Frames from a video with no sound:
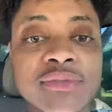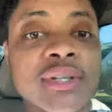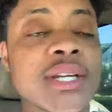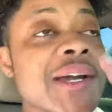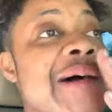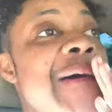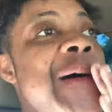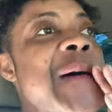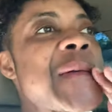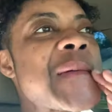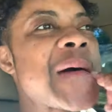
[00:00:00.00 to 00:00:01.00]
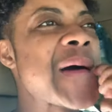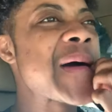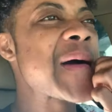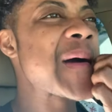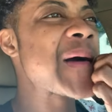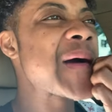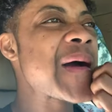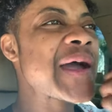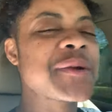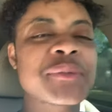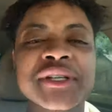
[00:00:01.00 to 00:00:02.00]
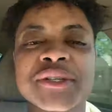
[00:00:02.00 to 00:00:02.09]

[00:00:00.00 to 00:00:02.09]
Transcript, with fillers: video oh i hate when